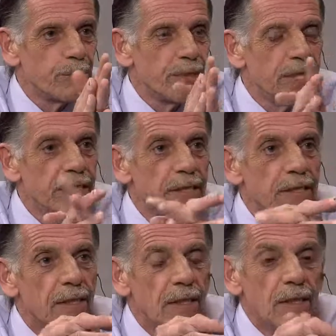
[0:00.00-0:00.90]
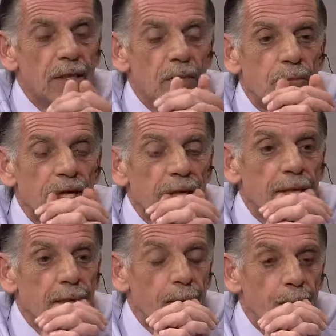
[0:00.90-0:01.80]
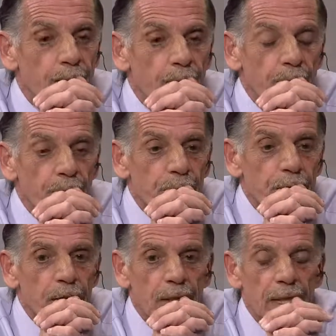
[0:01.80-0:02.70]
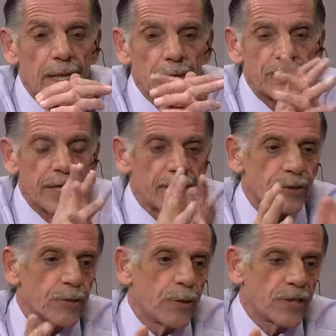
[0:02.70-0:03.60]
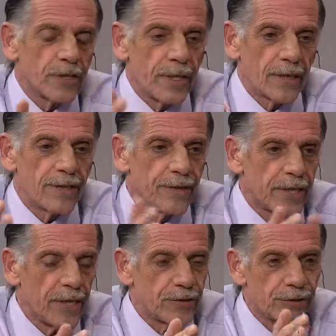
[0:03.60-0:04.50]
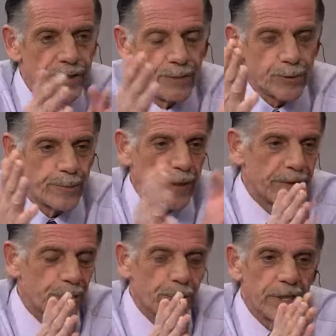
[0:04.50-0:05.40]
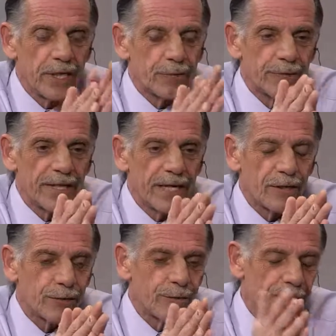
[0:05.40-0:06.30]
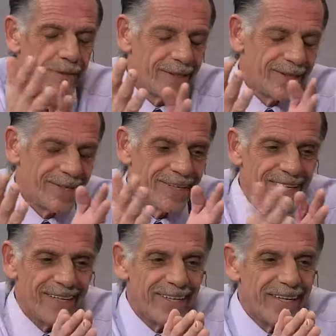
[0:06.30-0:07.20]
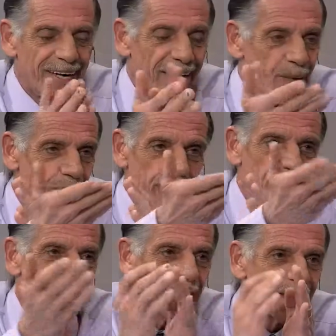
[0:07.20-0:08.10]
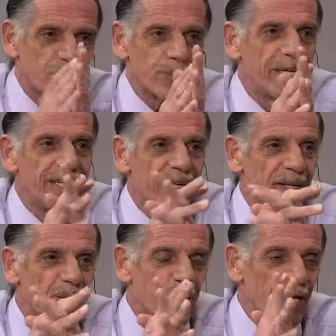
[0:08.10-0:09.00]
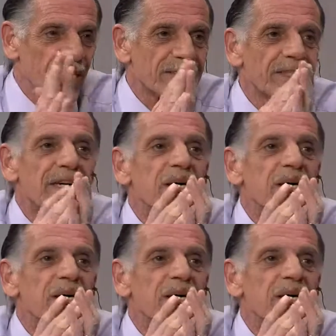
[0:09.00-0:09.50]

beating. But I was asked a question: how can you guys just keep spending $300,000? Well, maybe you can explain how that works.